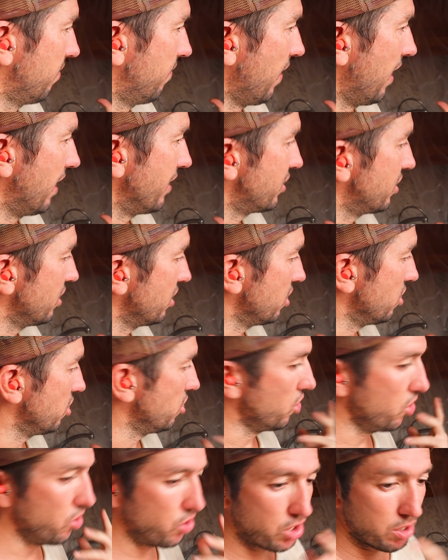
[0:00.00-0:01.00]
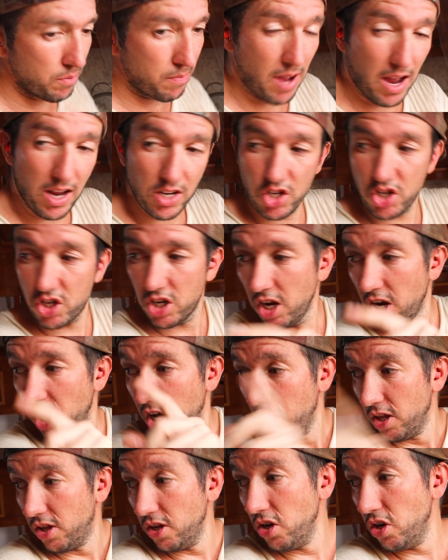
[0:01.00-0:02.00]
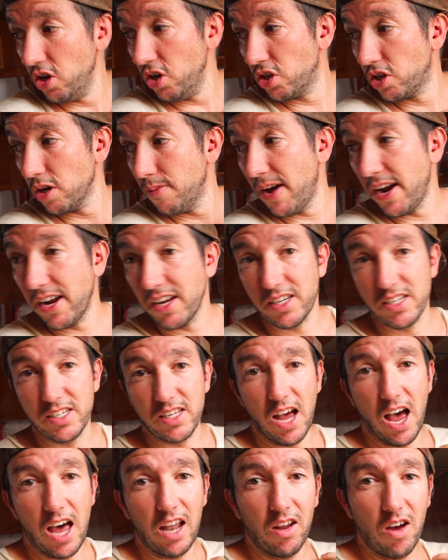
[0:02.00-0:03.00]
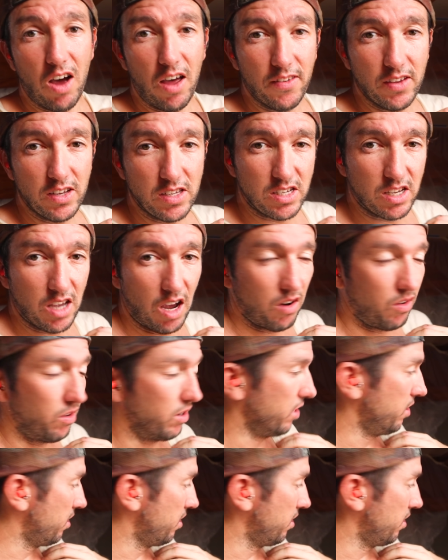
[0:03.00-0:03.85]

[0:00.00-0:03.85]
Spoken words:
and fancy and new to match the new Dometic Starlight that's going